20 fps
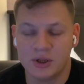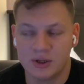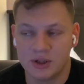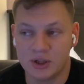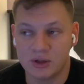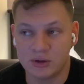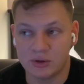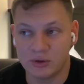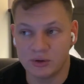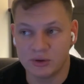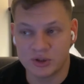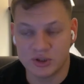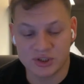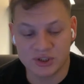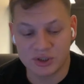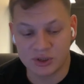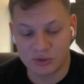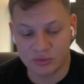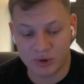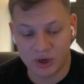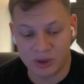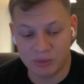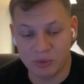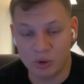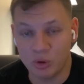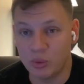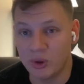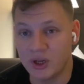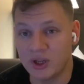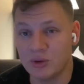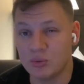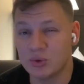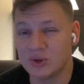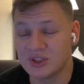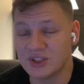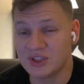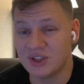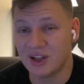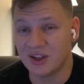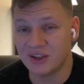that looked just incredible when he
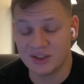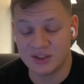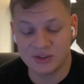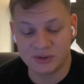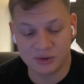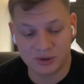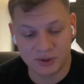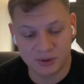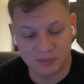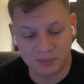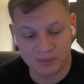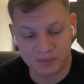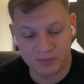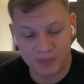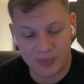won Zloty Tur.